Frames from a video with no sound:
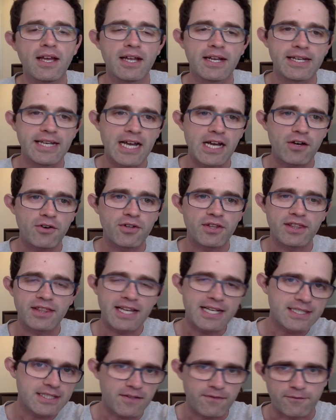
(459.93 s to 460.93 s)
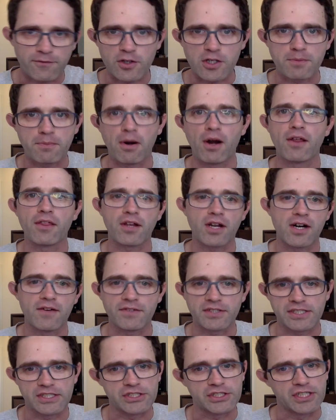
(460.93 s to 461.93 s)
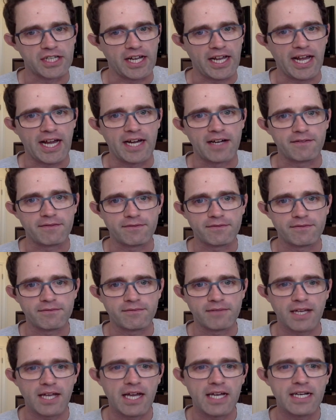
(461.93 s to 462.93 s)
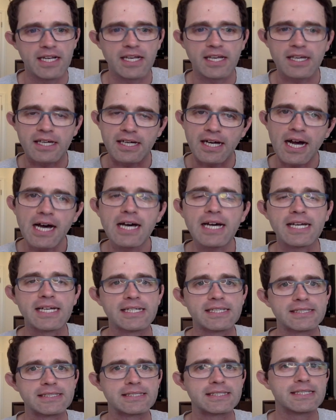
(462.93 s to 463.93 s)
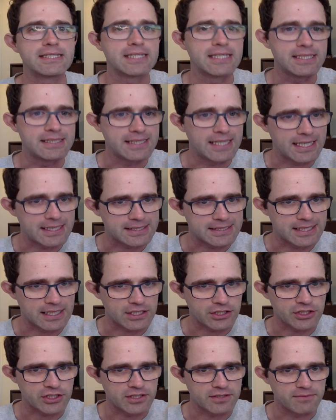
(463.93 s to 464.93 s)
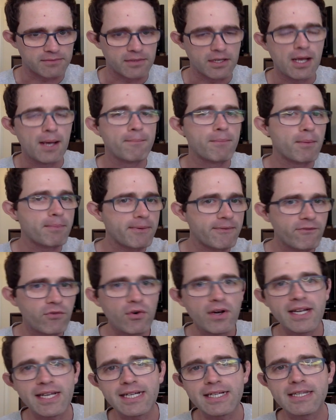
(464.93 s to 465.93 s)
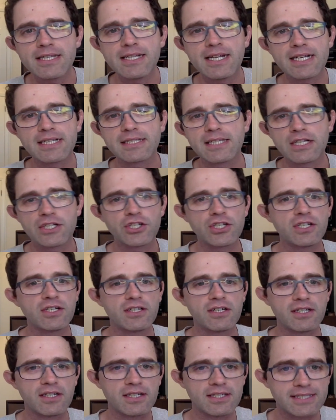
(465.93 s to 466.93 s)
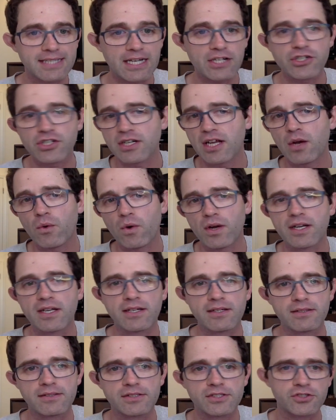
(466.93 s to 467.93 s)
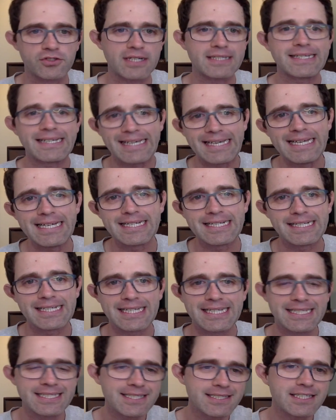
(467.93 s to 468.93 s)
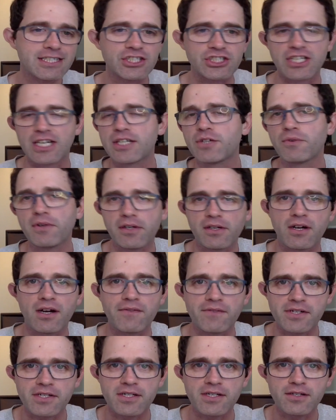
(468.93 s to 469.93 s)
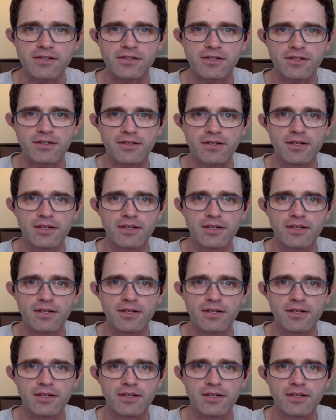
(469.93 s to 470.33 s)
Now, that's the first part of the conversation I have, and it guides the next section. But before I get to the next section, I want to stress again, this is a genuine conversation.